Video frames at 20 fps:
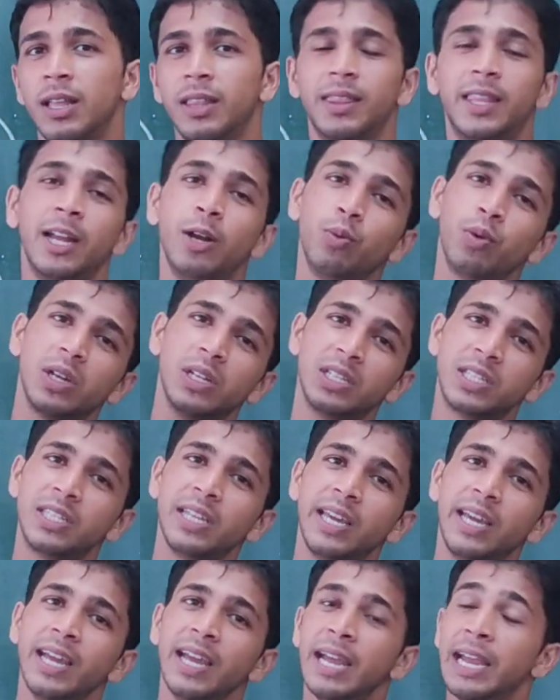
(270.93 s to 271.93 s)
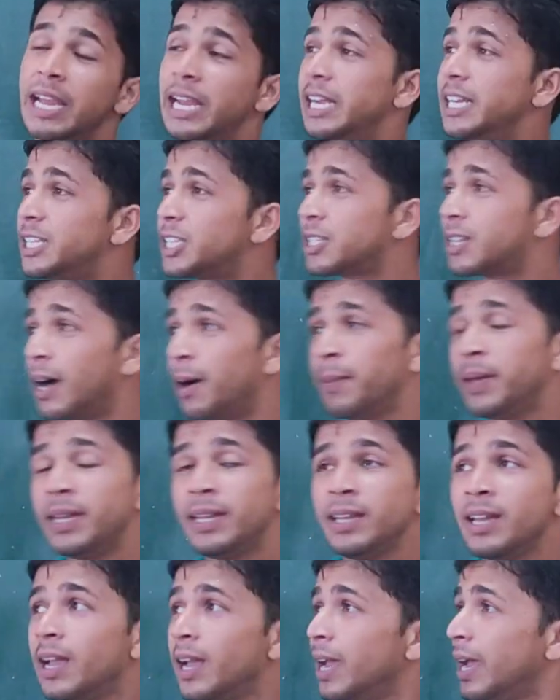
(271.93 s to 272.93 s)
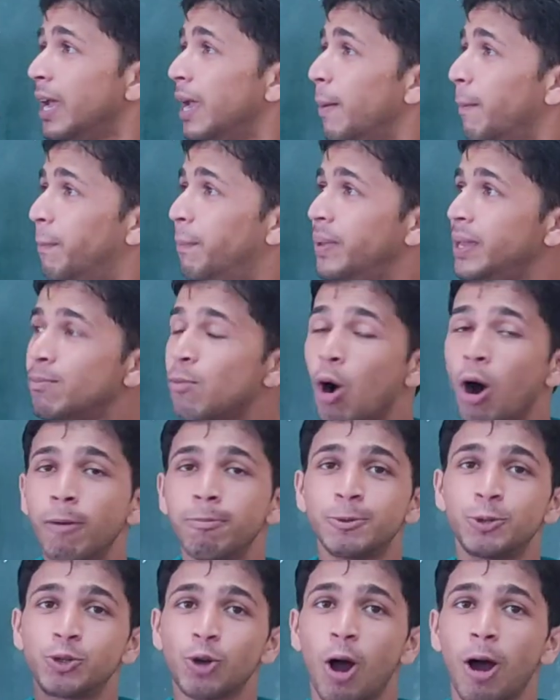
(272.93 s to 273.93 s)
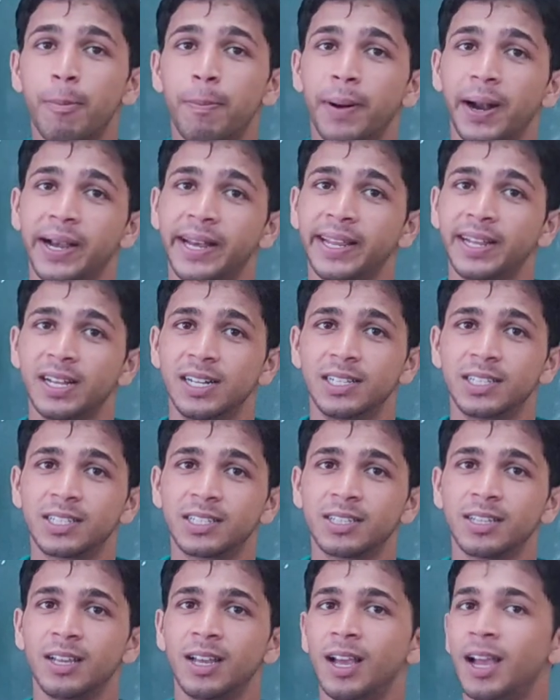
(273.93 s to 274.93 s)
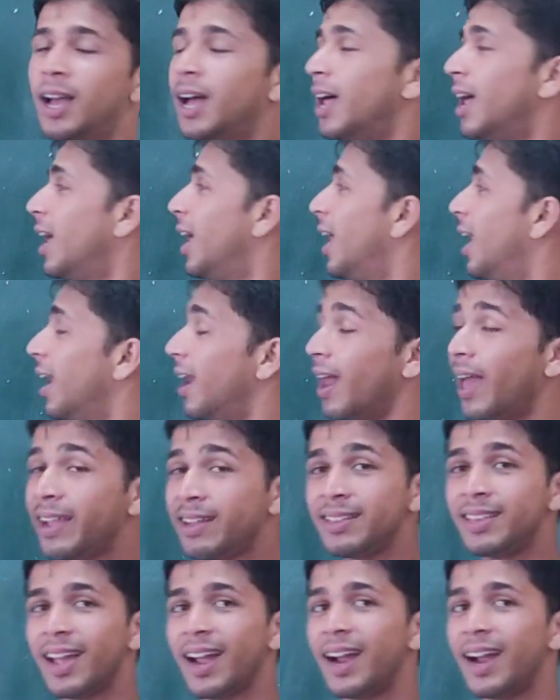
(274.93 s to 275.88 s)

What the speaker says: then we can say it's coming a beam of chalk particles. Like